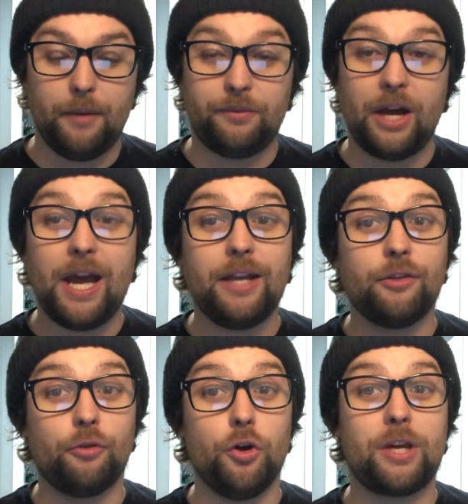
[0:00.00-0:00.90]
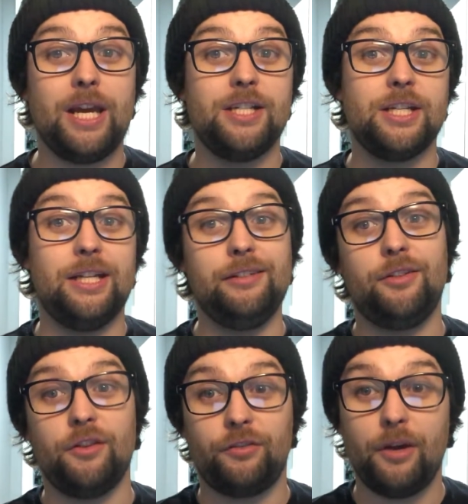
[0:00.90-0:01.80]
Tying the roll cage
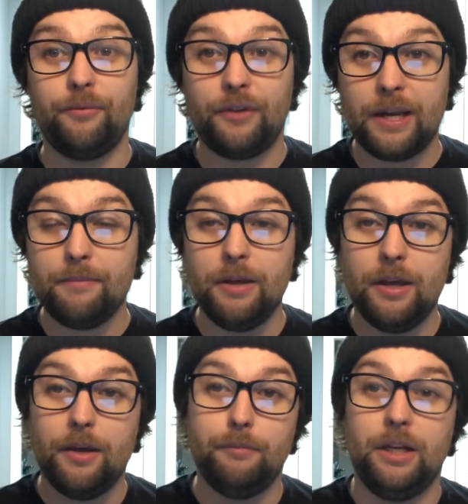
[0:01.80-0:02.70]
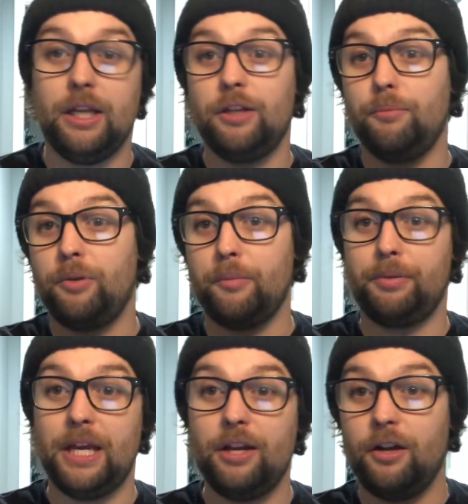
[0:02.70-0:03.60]
into the subframe, meaning you put a
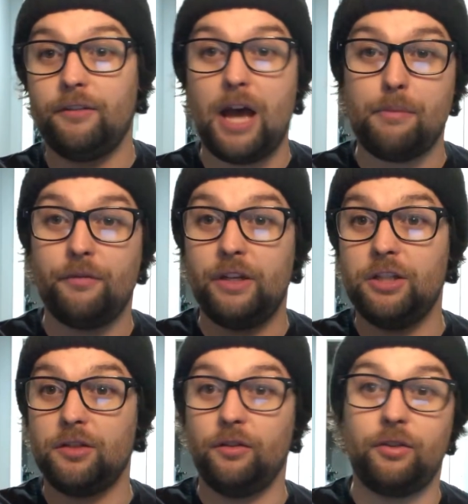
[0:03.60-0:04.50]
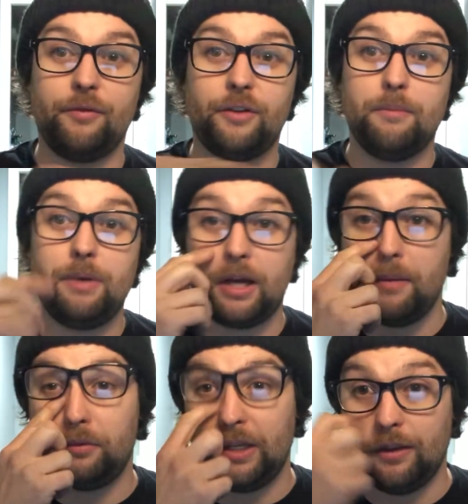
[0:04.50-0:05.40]
plate on top of each of the subframe
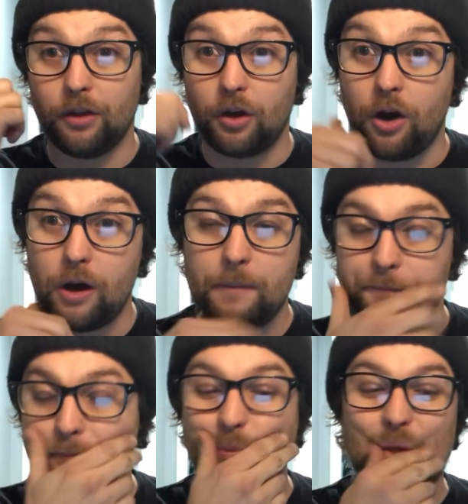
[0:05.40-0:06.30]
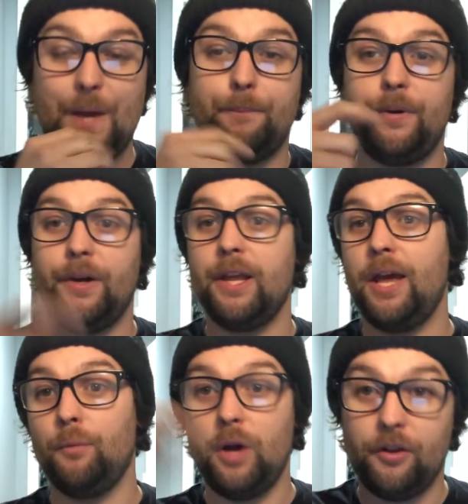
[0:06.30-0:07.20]
pickups in the car
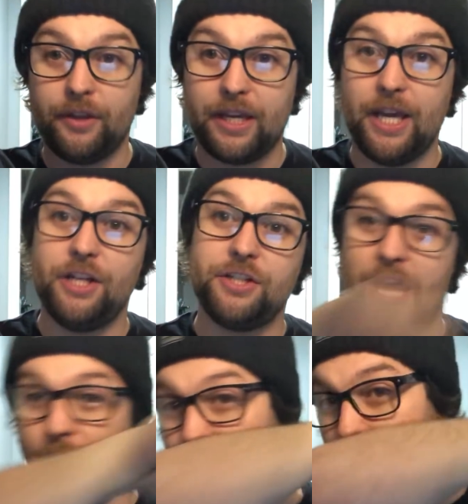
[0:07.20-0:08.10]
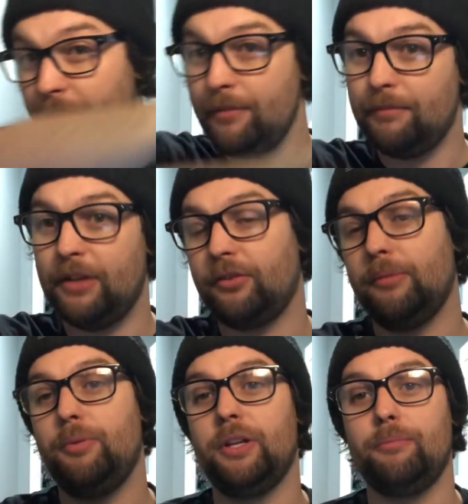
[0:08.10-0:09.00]
and weld the cage down to it, basically
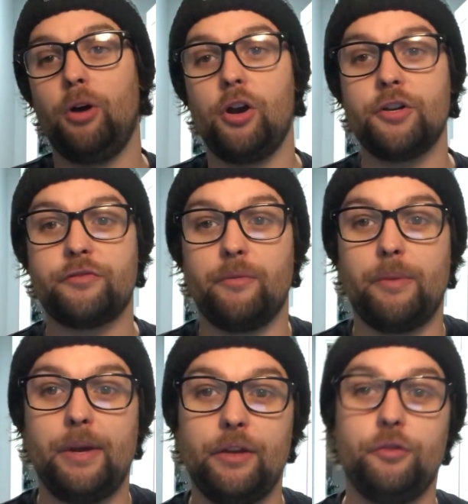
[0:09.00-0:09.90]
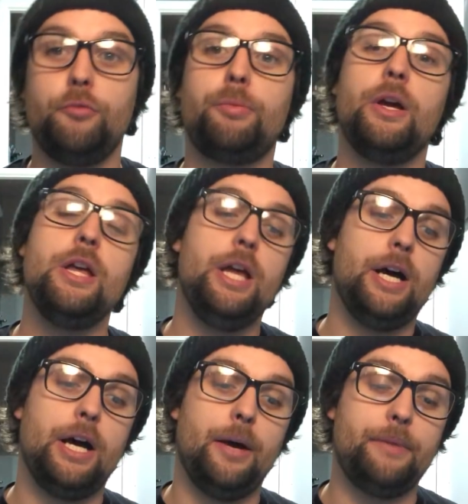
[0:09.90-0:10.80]
putting bars from the main hoop
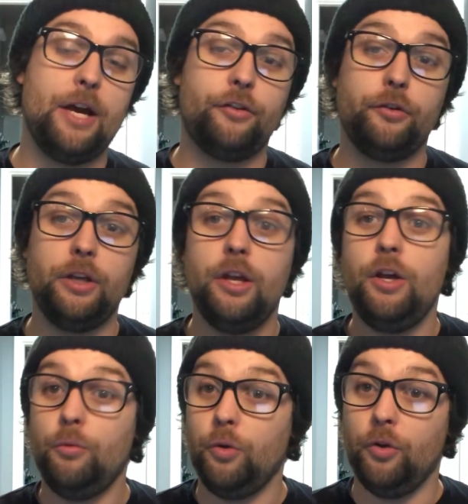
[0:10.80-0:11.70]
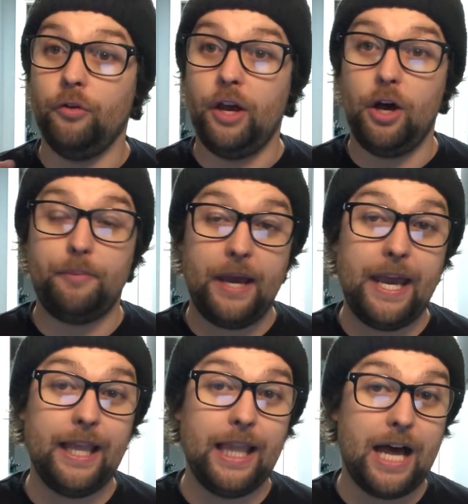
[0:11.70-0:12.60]
down to it, will help
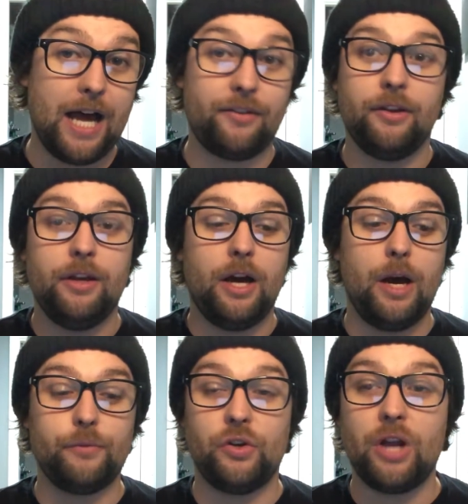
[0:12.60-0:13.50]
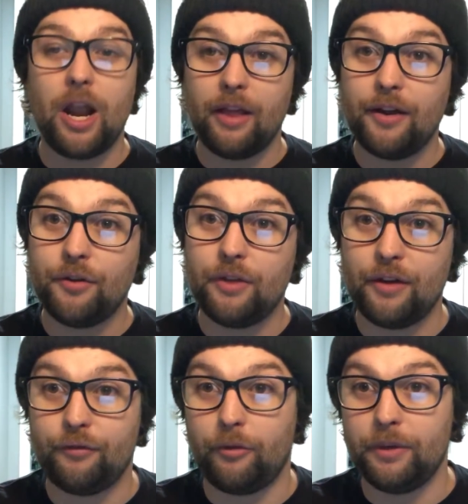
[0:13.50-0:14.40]
a lot. You're not allowed to do that
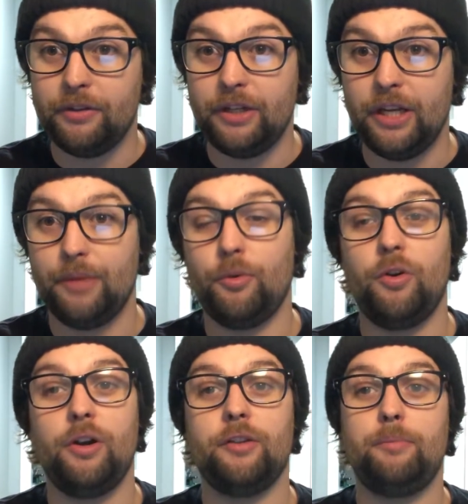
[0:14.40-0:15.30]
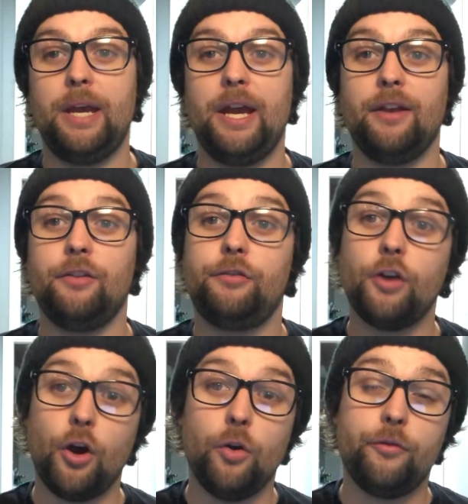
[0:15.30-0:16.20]
in Formula D anymore. It's banned.
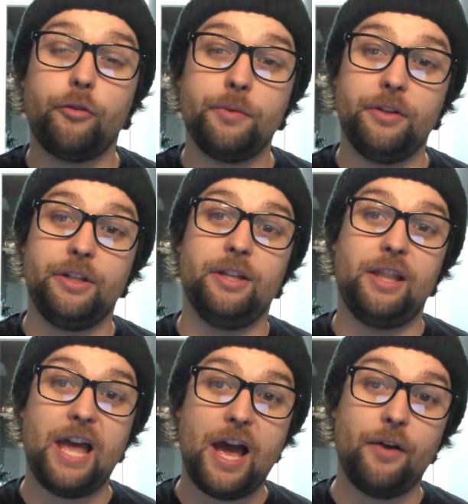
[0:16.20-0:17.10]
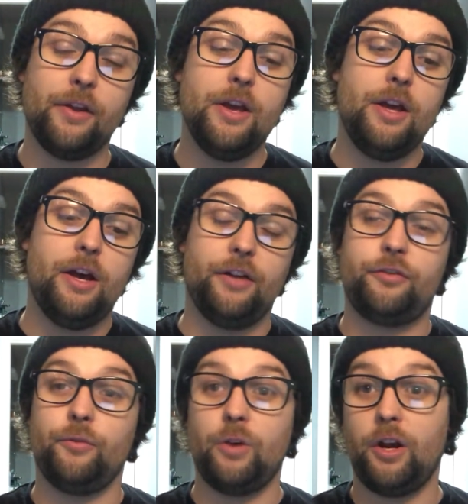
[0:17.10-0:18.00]
So Formula D allowed us
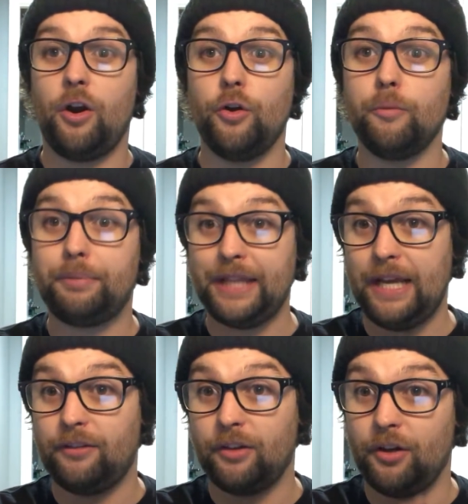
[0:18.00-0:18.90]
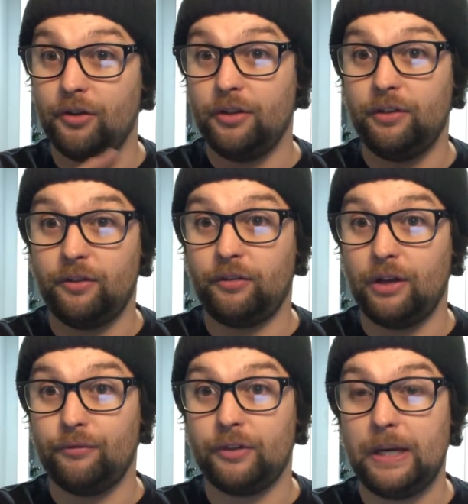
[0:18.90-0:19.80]
to run our own plates underneath the
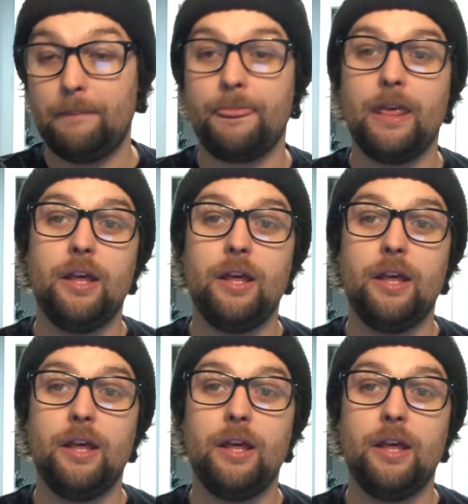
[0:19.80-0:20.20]
subframe